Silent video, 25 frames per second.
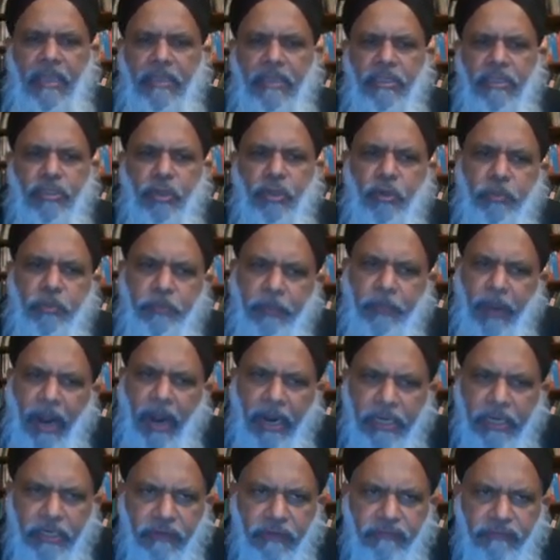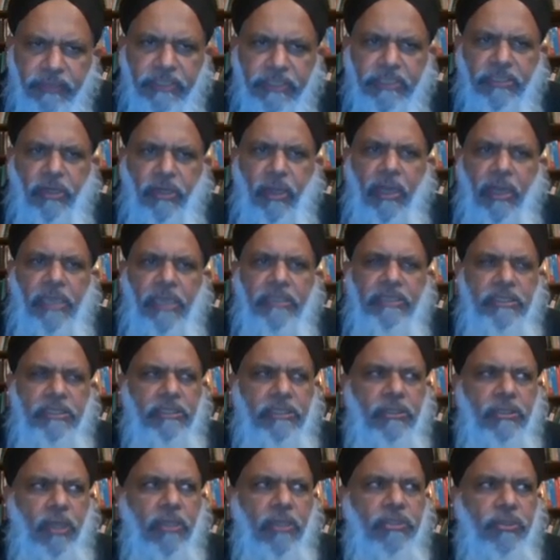So part of this knowledge is
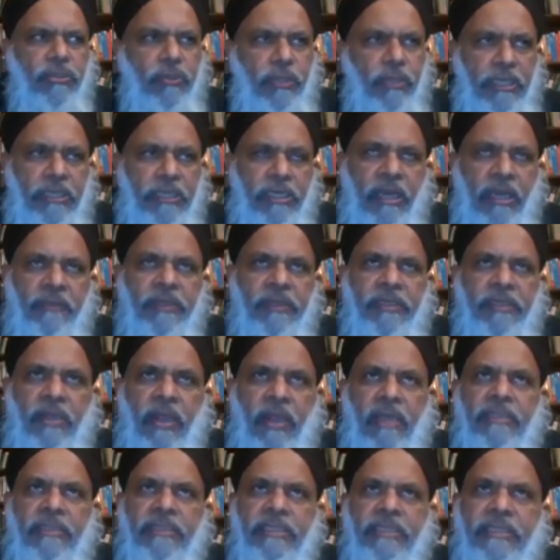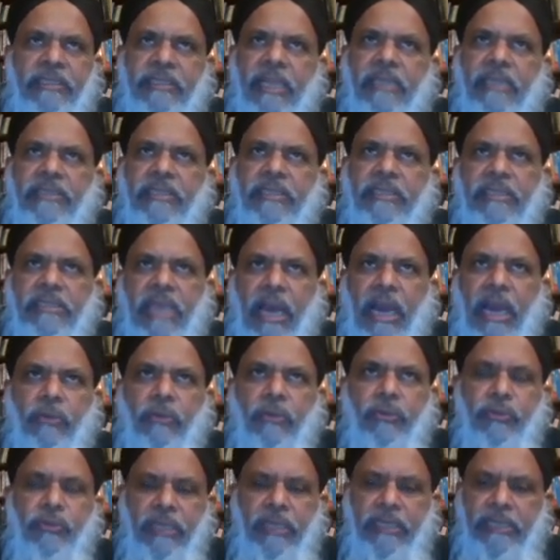also economic knowledge. It tells us
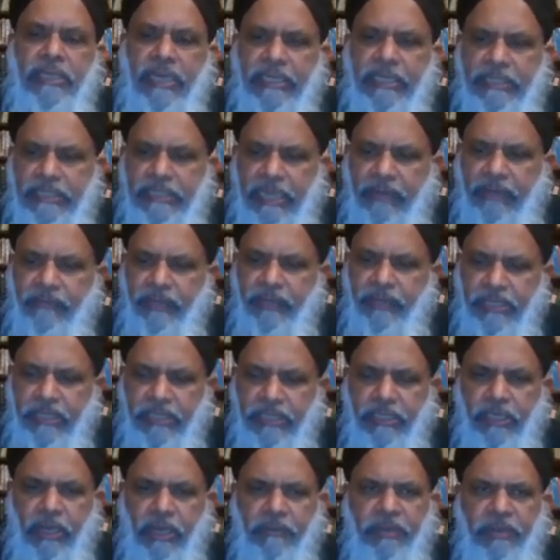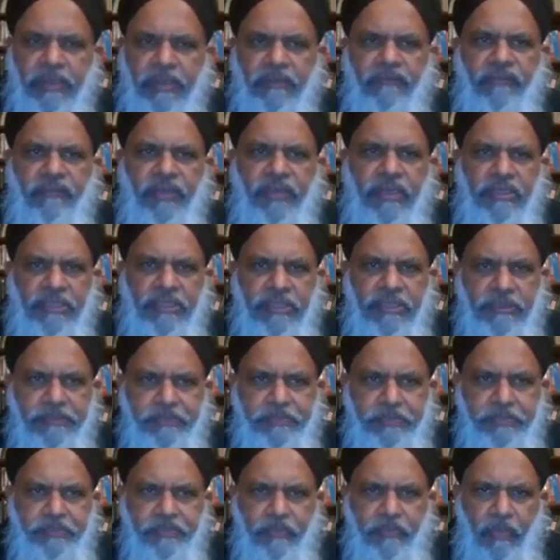how to conduct our economic affairs.
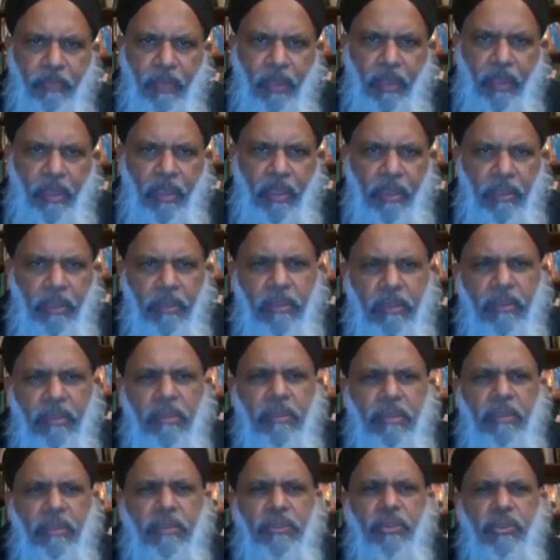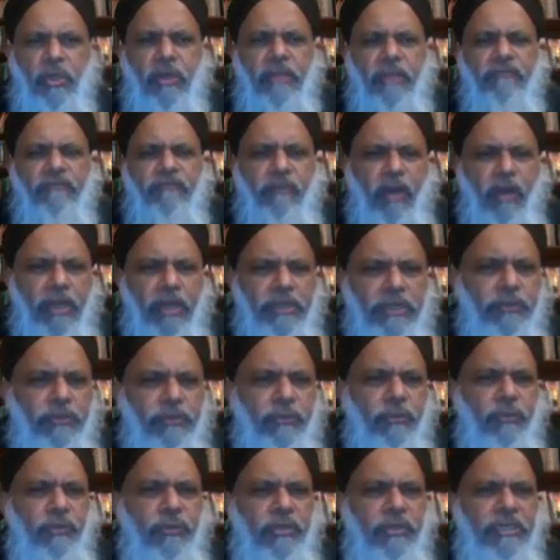So if you want
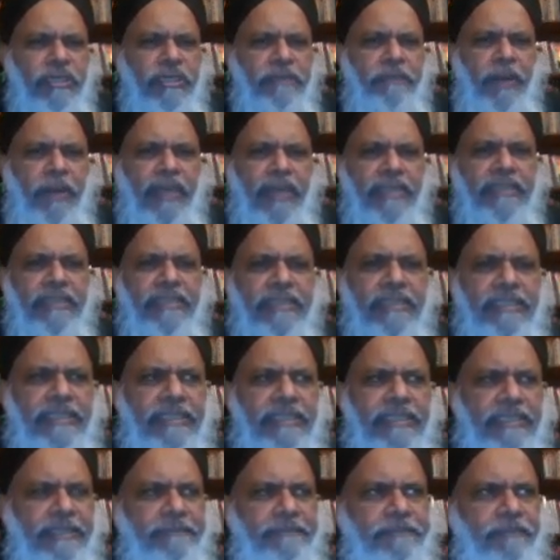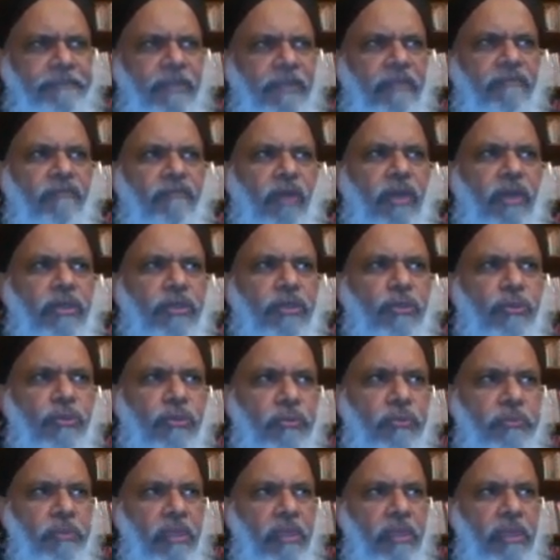to rebut this, you want to
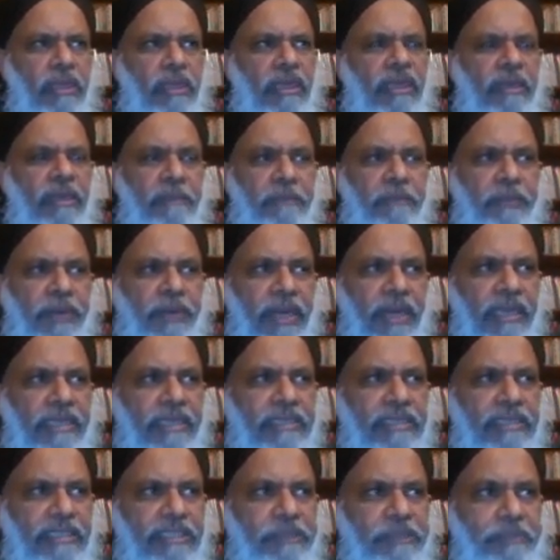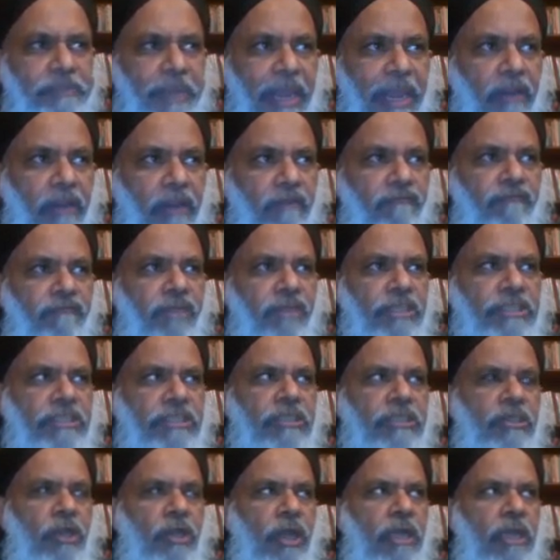break the spell of
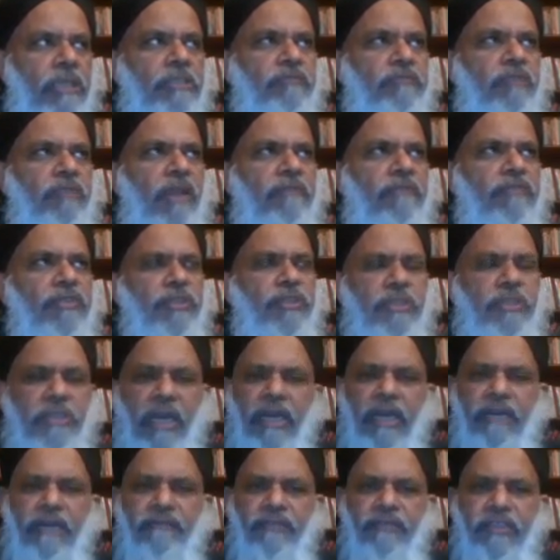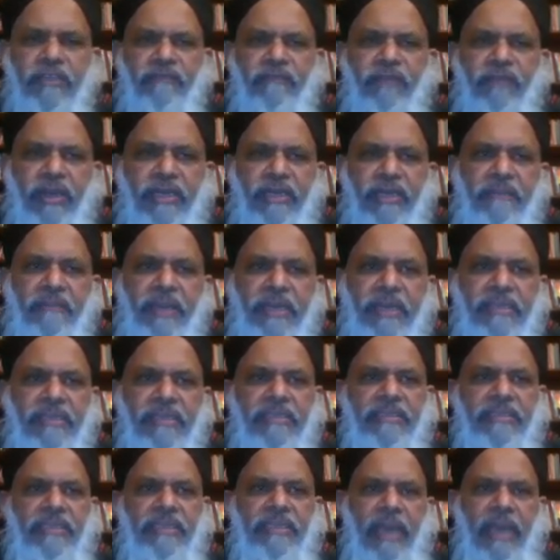Western knowledge, we have to start with the
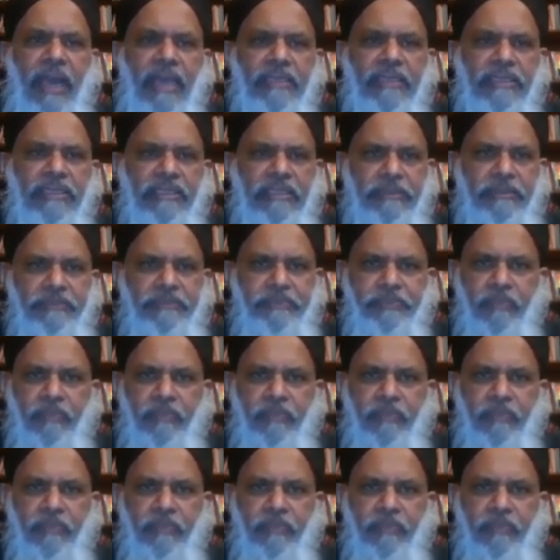fundamentals and ask,